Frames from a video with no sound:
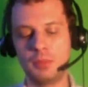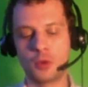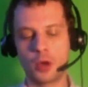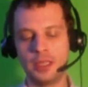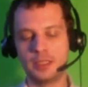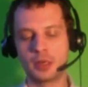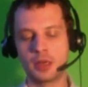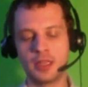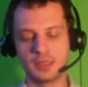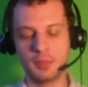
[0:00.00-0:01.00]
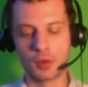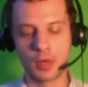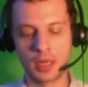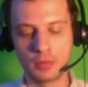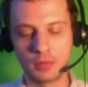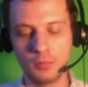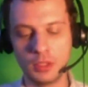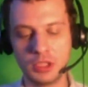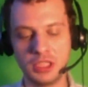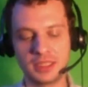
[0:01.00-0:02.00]
eternity is boring with
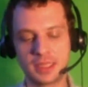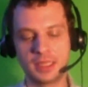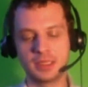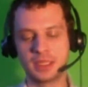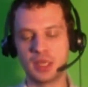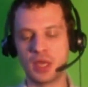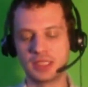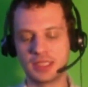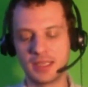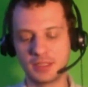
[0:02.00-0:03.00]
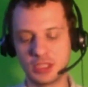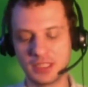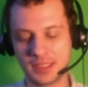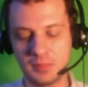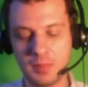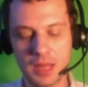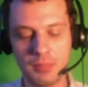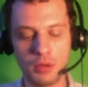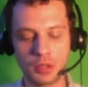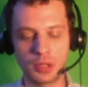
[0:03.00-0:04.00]
Jesus because he's so nice? Now Jesus is
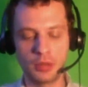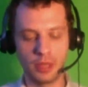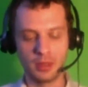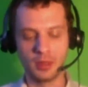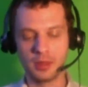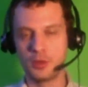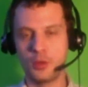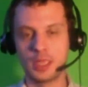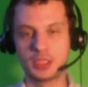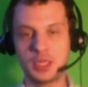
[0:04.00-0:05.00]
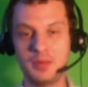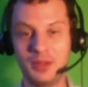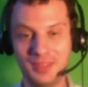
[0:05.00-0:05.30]
bipolar, doing questionable.